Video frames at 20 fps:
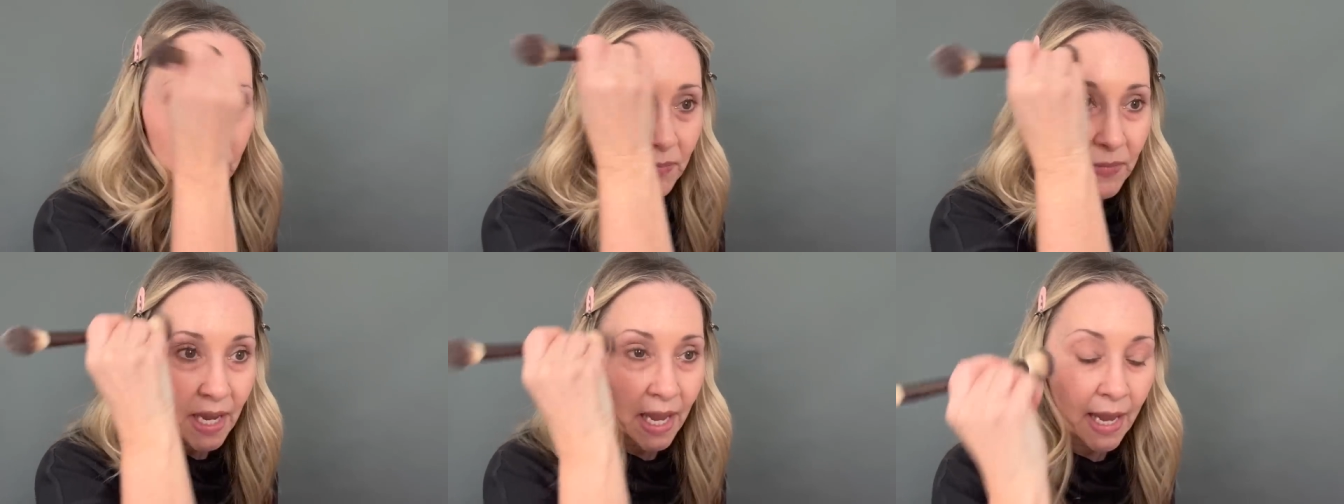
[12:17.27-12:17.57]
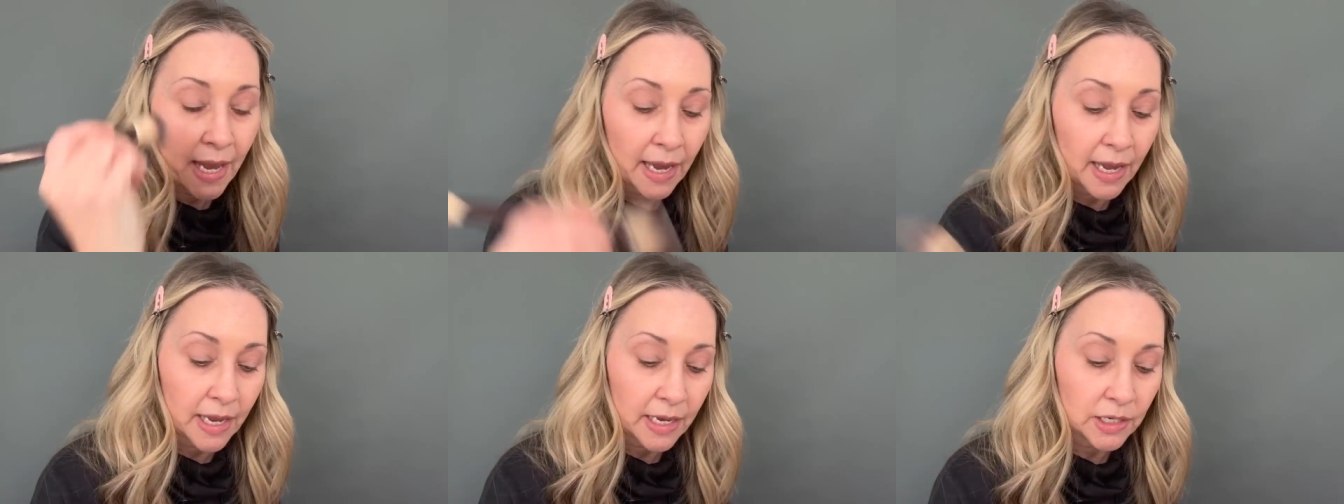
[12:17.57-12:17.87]

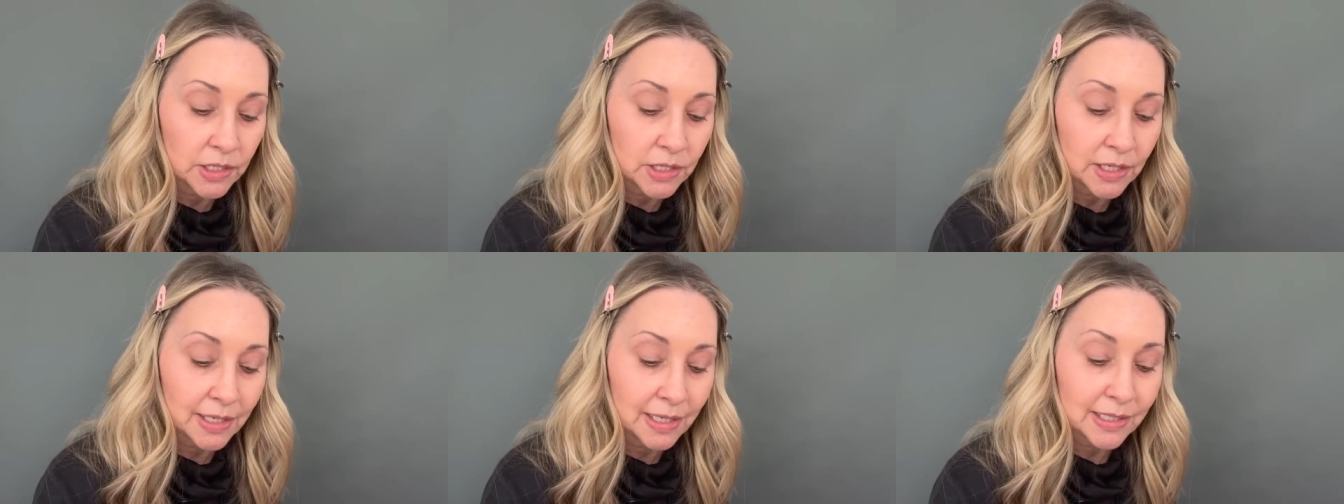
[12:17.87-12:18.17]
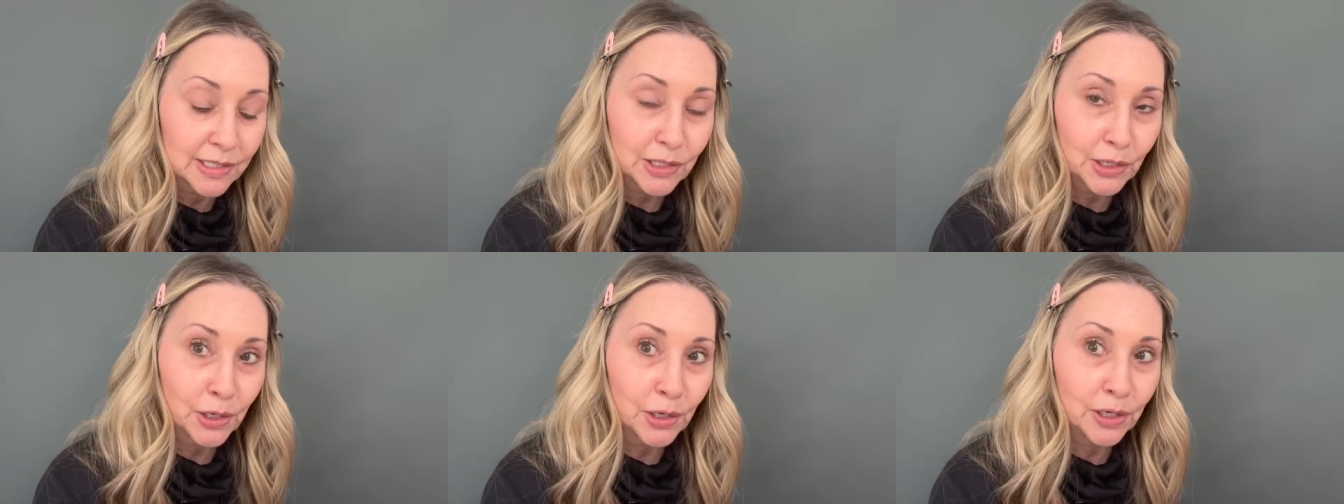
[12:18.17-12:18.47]
And
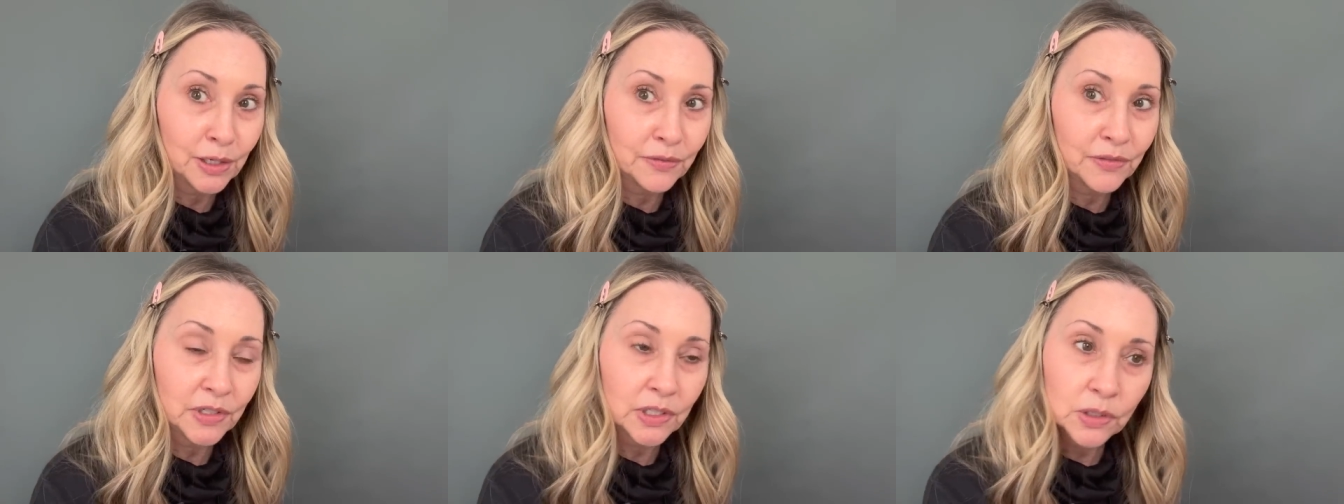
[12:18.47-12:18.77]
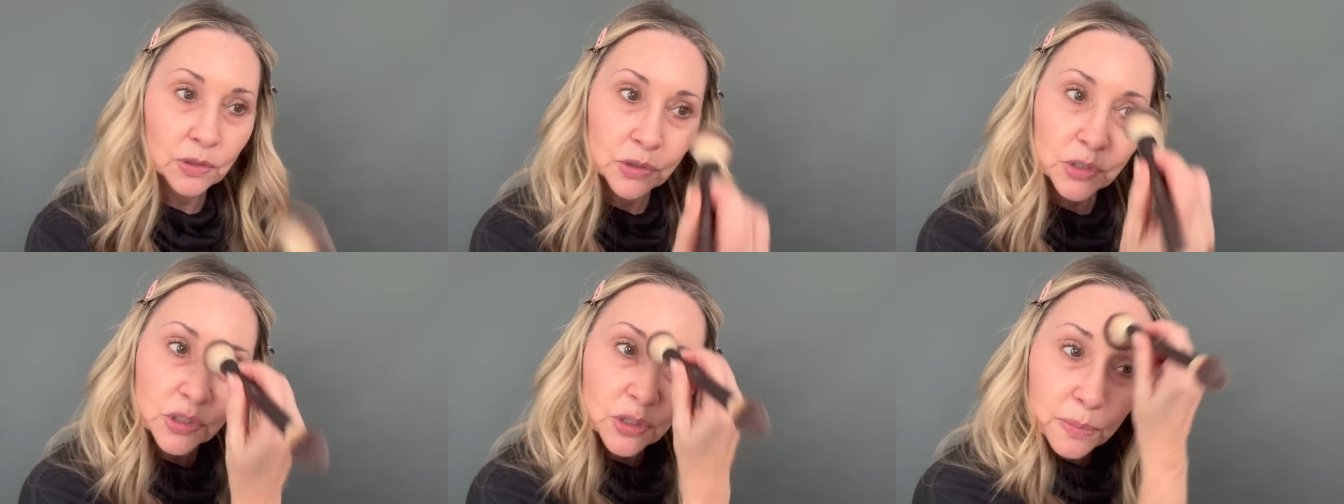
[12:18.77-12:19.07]
it's kind of a
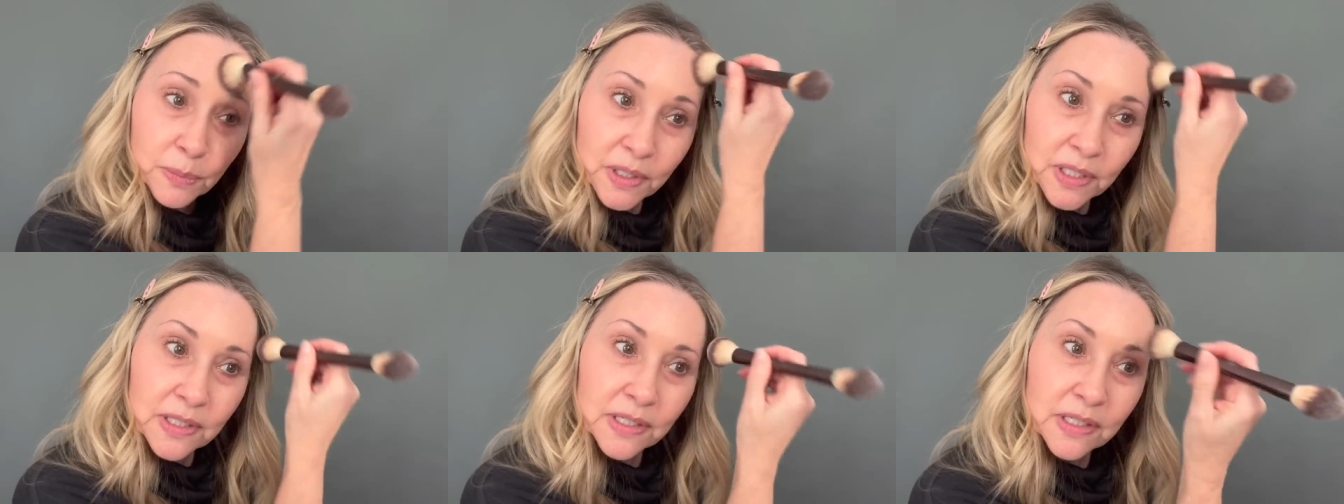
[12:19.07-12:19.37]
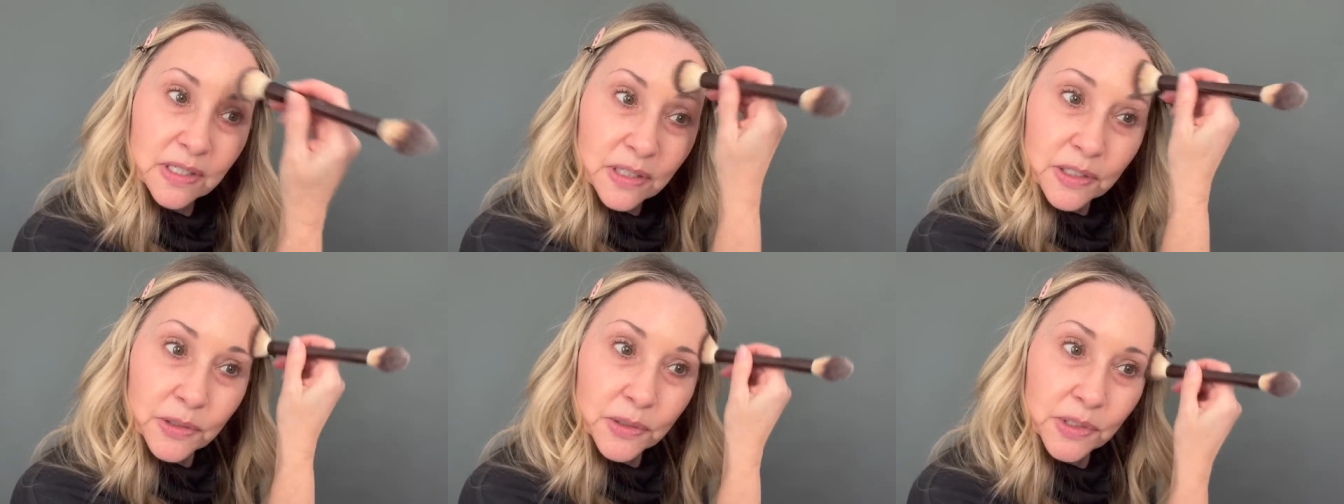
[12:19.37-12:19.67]
YouTube
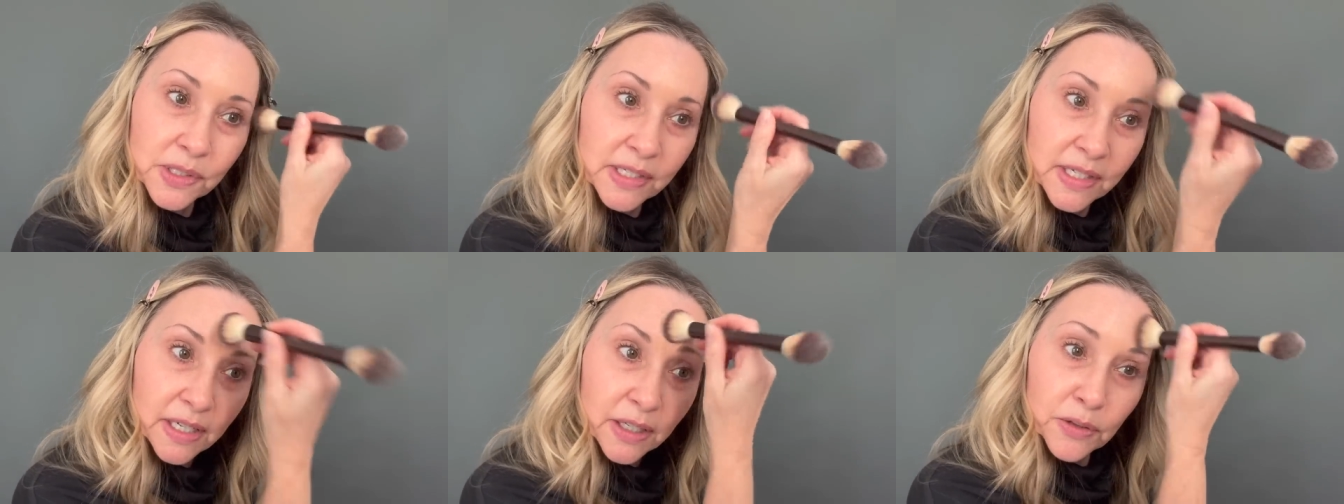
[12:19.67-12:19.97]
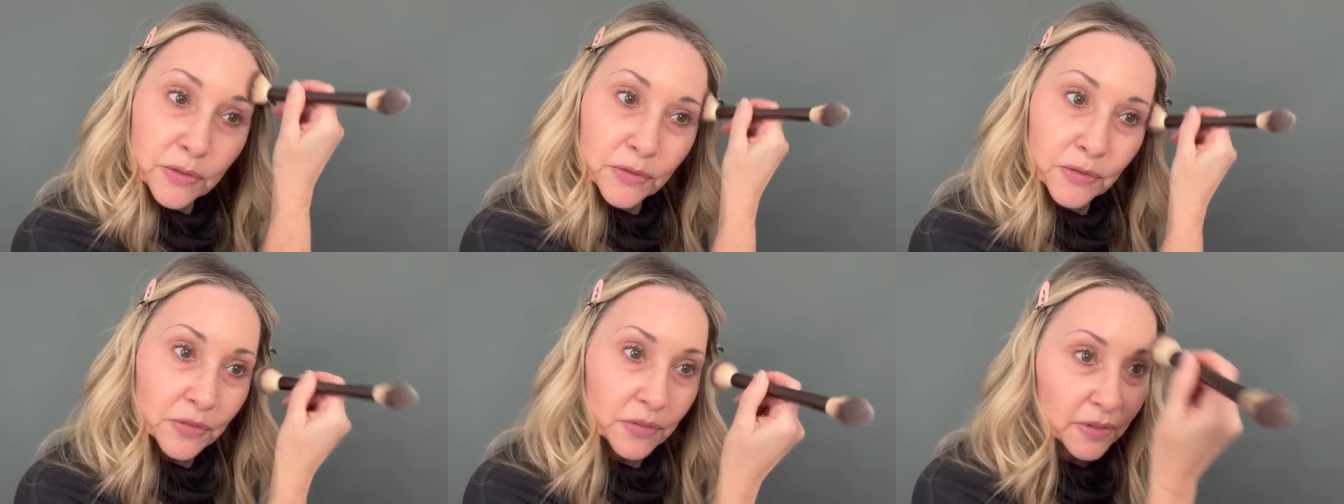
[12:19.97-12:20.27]

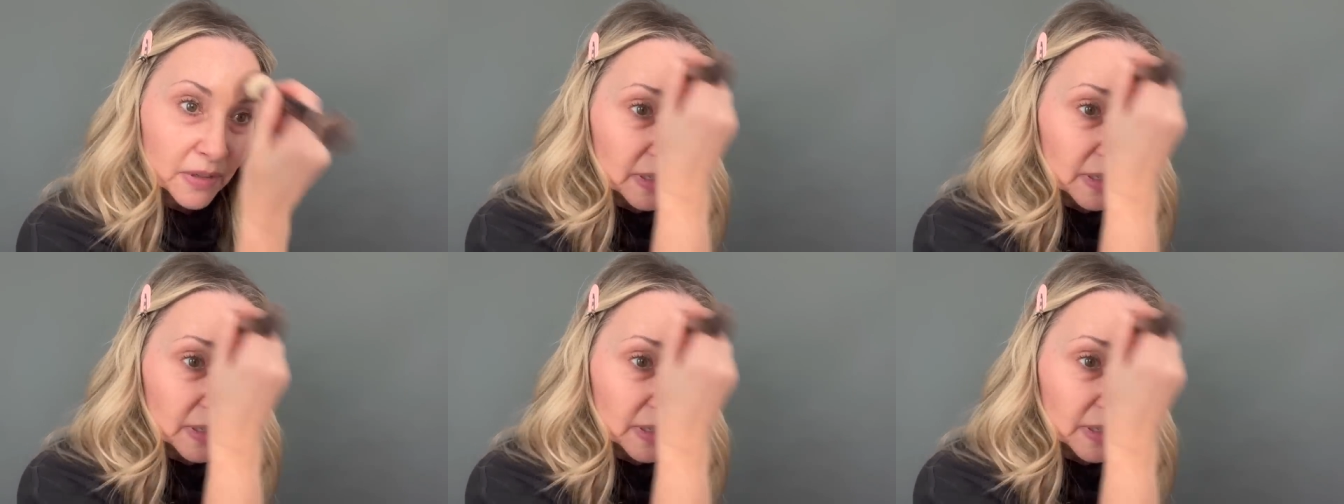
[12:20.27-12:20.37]
exclusive,